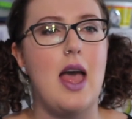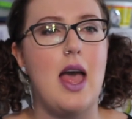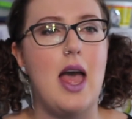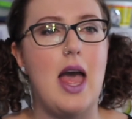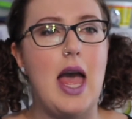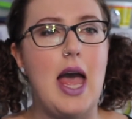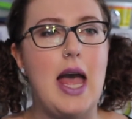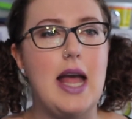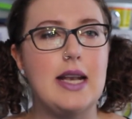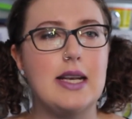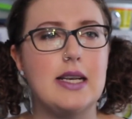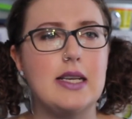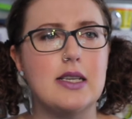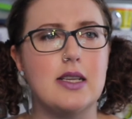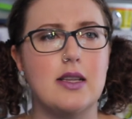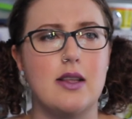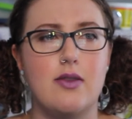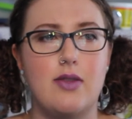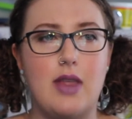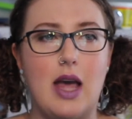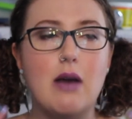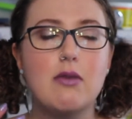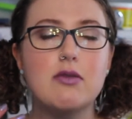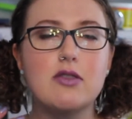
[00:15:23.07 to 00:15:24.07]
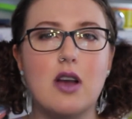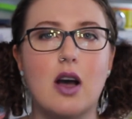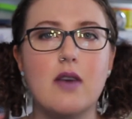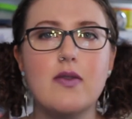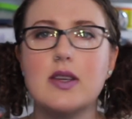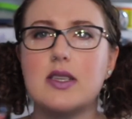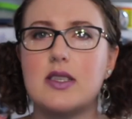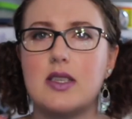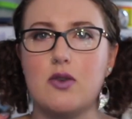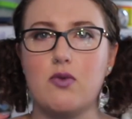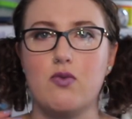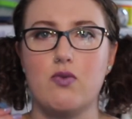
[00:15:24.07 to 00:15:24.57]
And that was
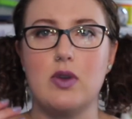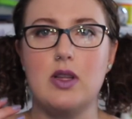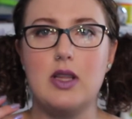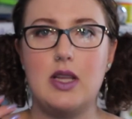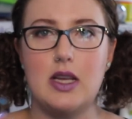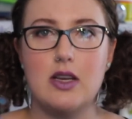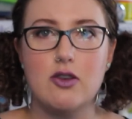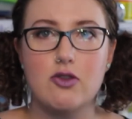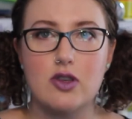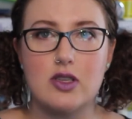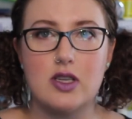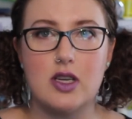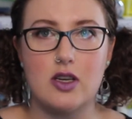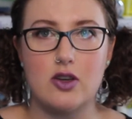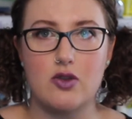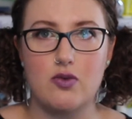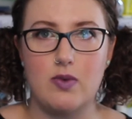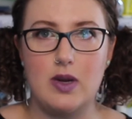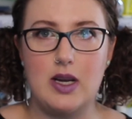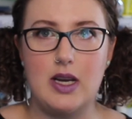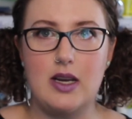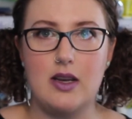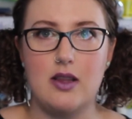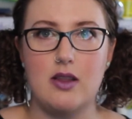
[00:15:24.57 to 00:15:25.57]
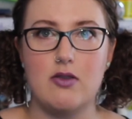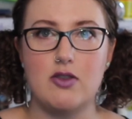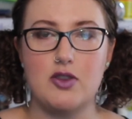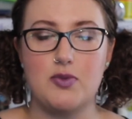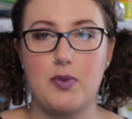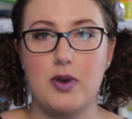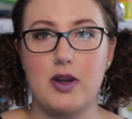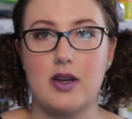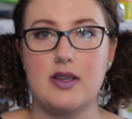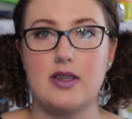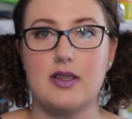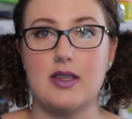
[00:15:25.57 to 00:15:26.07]
obviously really interesting to read in those
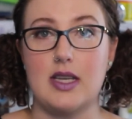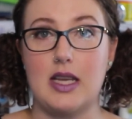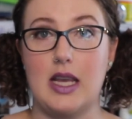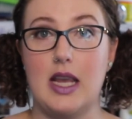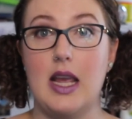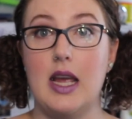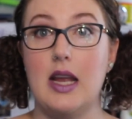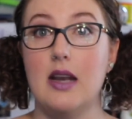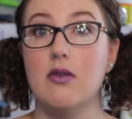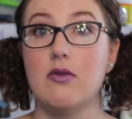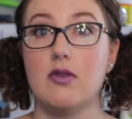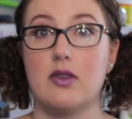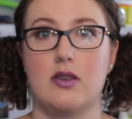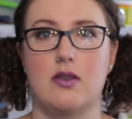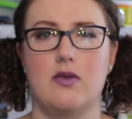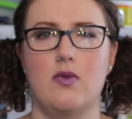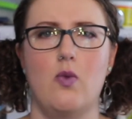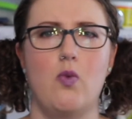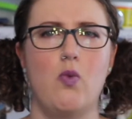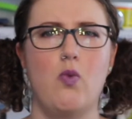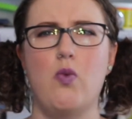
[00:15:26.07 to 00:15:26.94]
books as a kid. It was,